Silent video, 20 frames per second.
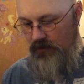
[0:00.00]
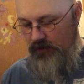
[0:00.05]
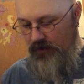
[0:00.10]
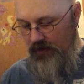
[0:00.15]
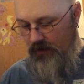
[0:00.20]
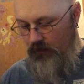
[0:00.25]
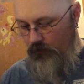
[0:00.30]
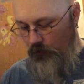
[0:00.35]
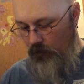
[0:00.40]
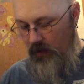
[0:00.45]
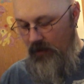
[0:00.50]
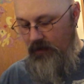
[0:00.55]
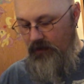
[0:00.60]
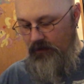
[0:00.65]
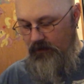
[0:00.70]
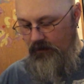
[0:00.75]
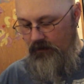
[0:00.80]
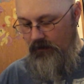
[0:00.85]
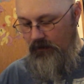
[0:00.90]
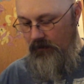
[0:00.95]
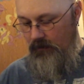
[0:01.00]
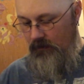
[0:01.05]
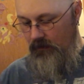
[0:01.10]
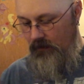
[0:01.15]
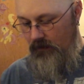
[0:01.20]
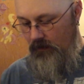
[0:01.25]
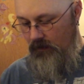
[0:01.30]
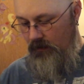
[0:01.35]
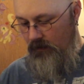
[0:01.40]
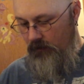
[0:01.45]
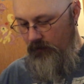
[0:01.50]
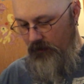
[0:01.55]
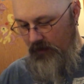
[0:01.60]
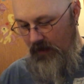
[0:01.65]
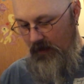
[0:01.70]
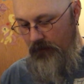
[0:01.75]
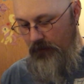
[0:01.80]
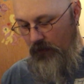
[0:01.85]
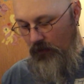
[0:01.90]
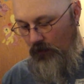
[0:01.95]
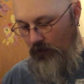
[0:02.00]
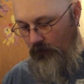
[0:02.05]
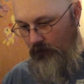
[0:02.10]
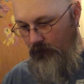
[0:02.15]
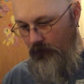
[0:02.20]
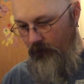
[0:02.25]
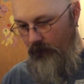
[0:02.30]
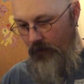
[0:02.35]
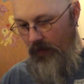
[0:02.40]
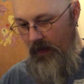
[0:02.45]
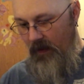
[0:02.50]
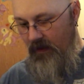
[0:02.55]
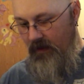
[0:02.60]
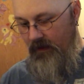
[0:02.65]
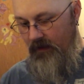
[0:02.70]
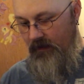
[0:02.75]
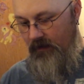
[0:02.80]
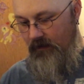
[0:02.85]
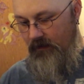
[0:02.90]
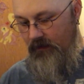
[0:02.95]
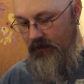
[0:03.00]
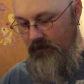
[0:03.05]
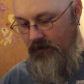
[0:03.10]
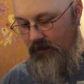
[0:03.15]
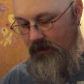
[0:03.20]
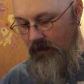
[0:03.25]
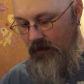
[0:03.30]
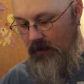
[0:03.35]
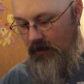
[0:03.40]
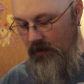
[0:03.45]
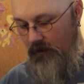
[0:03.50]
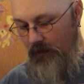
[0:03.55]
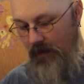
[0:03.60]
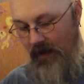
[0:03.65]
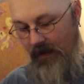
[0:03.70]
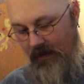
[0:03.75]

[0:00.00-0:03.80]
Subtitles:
she greets people, is by